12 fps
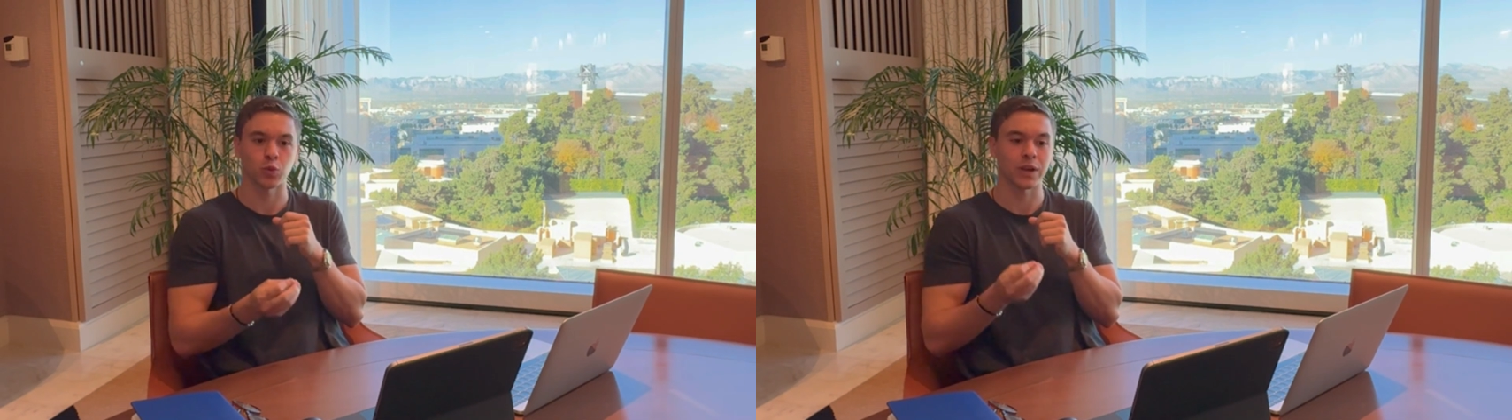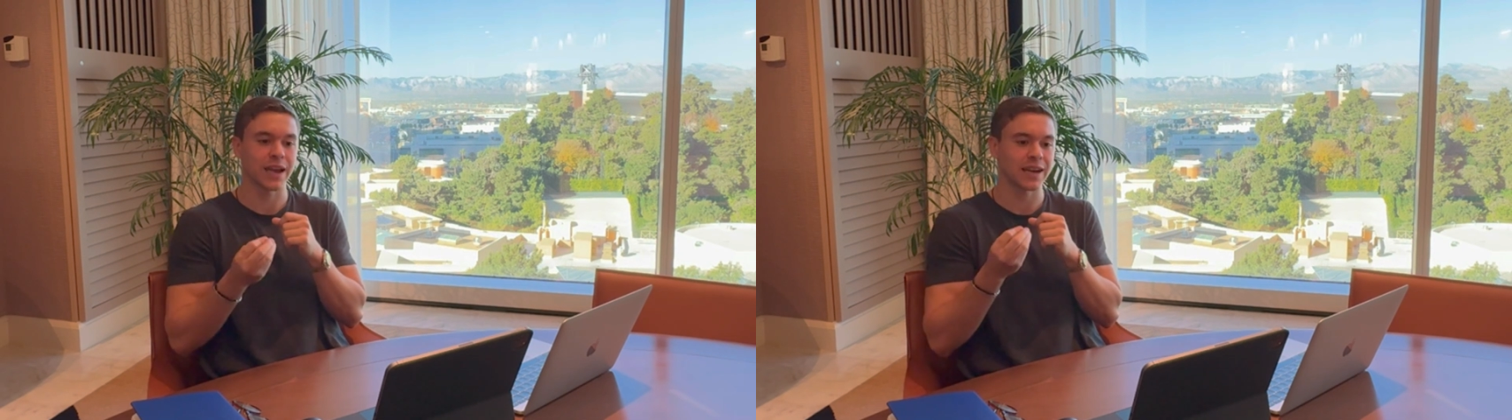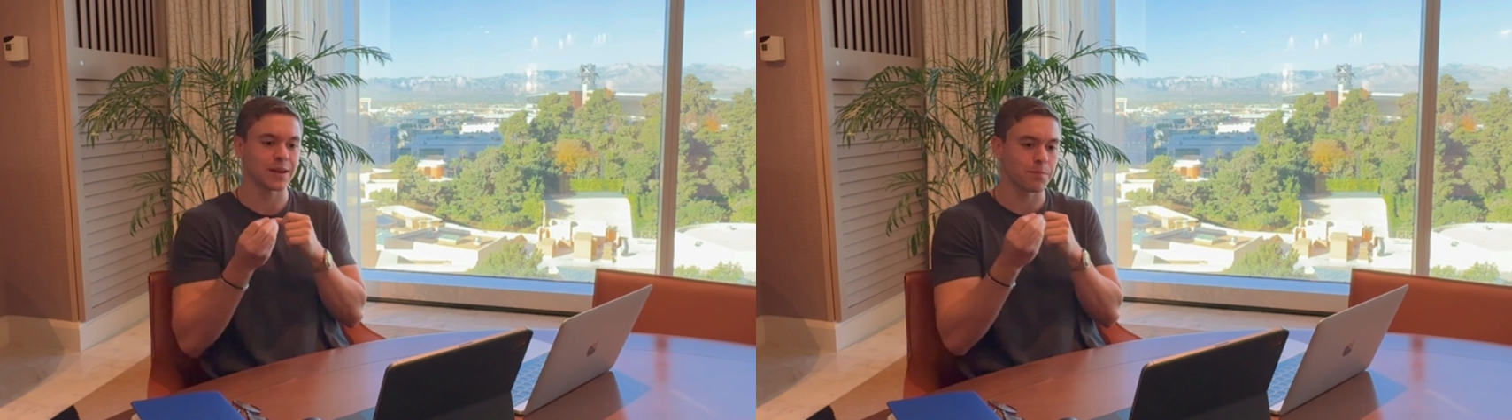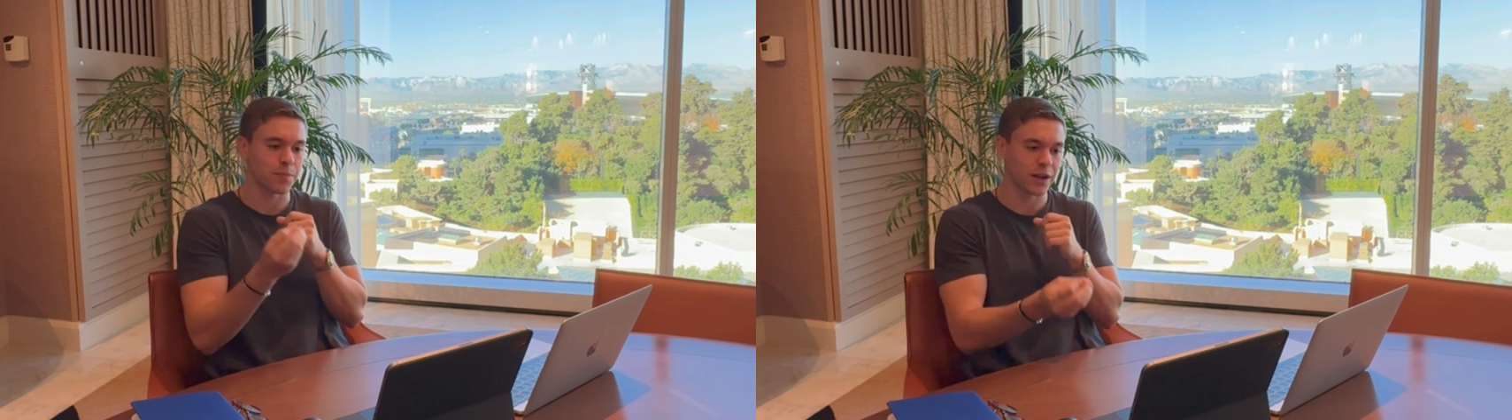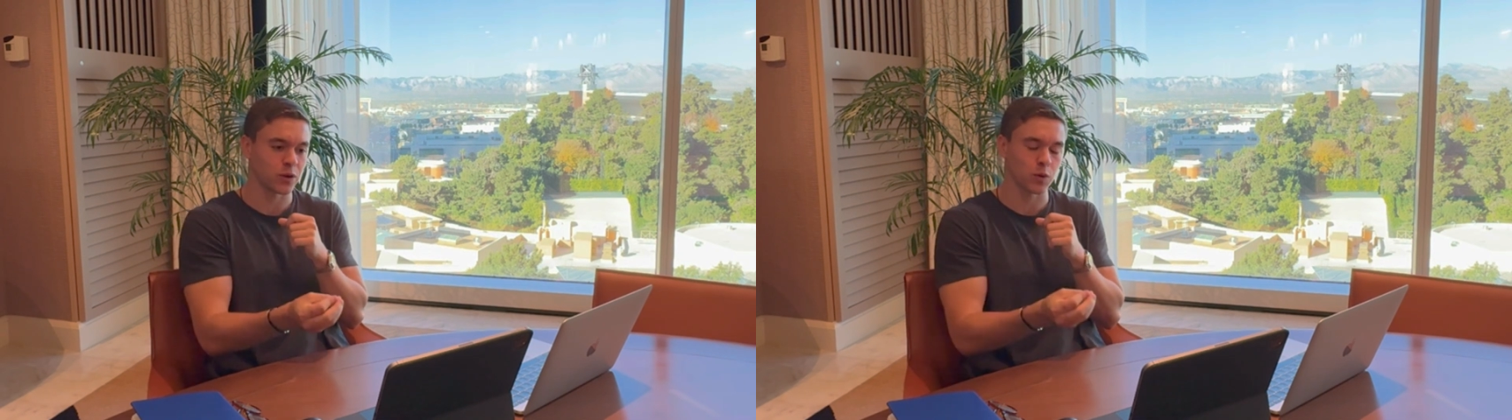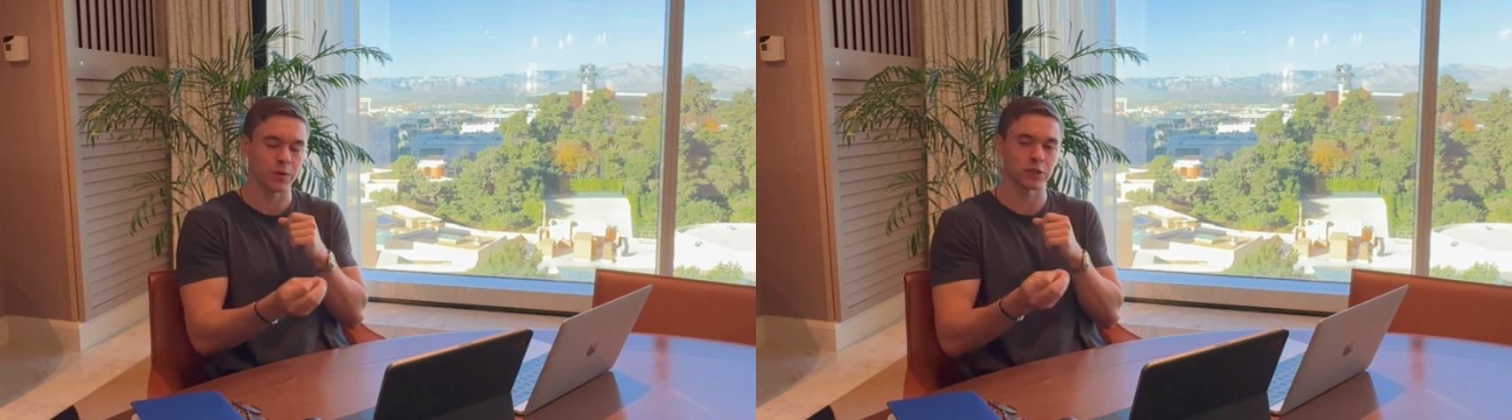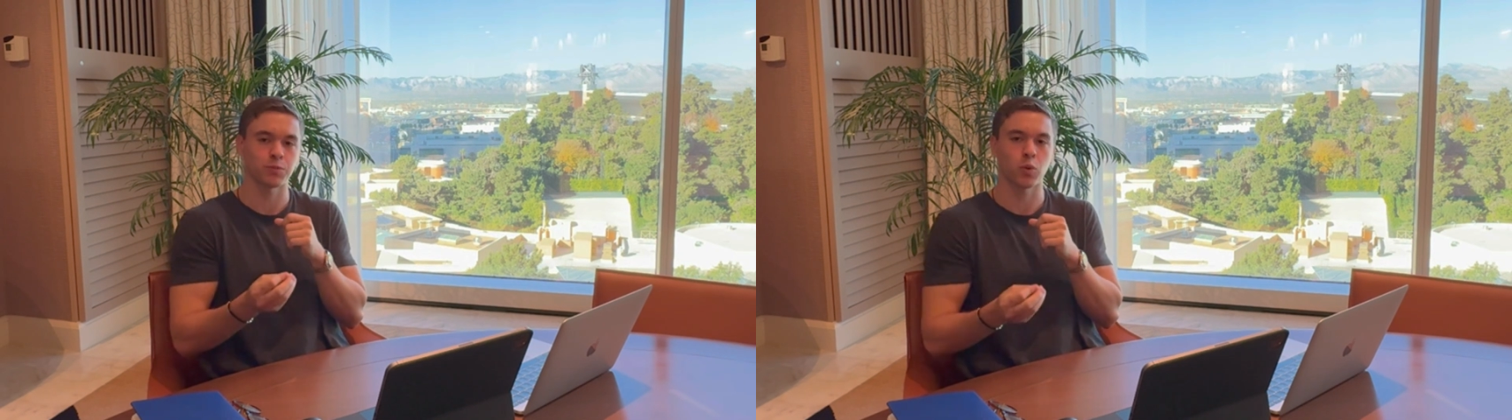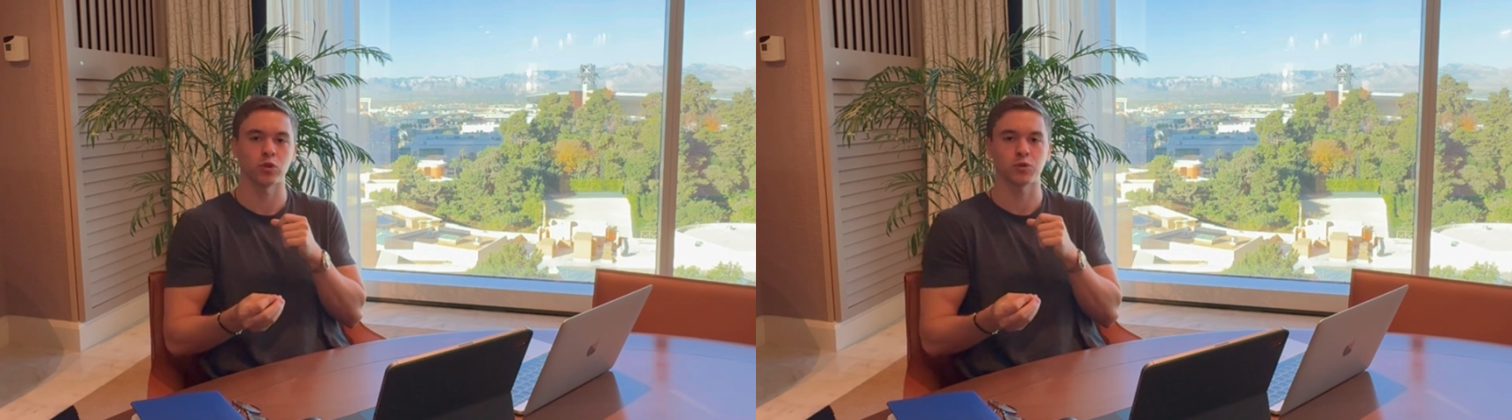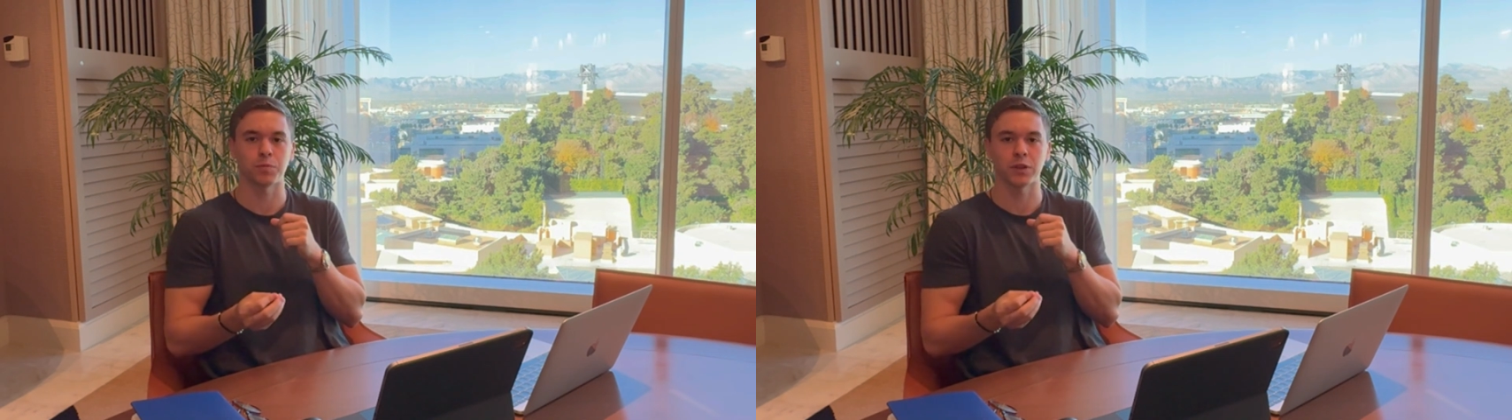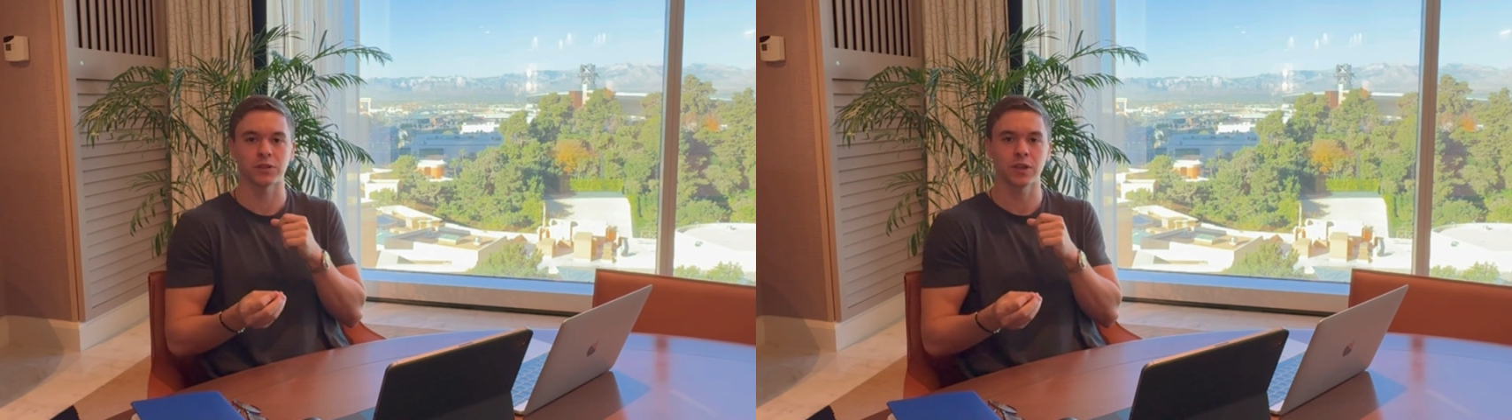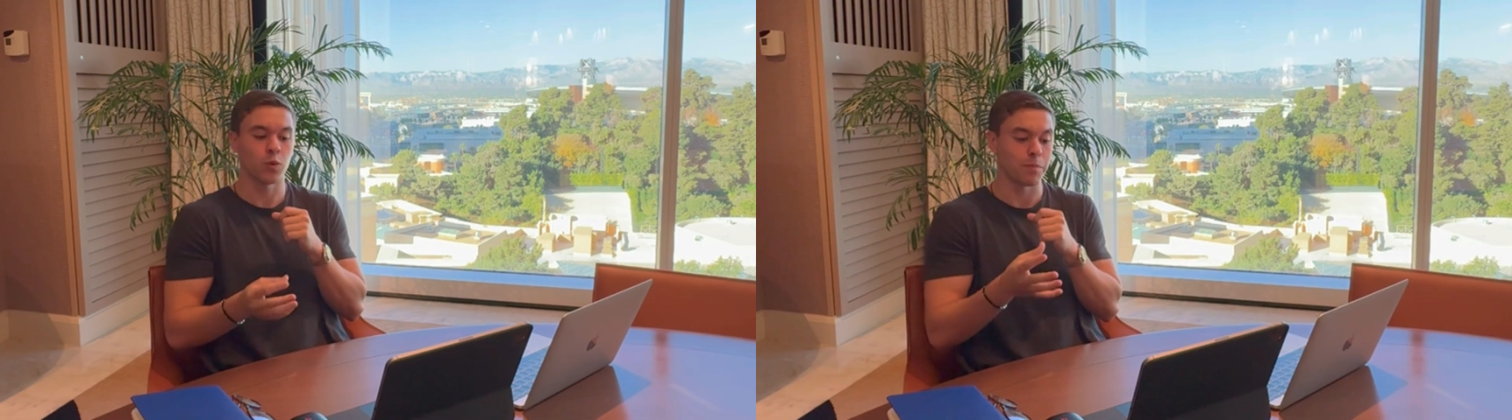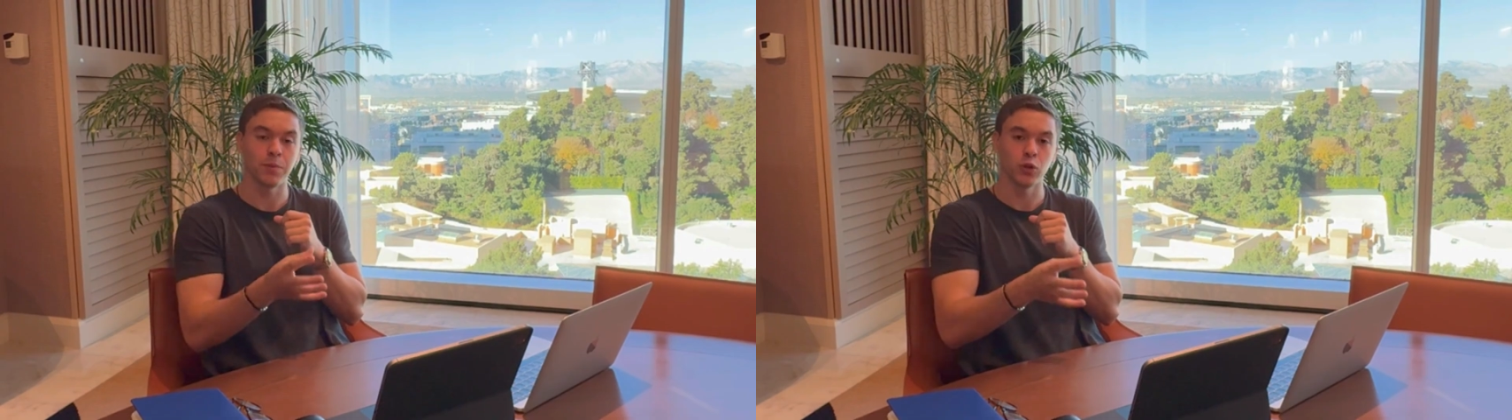with getting better with my sports picks, with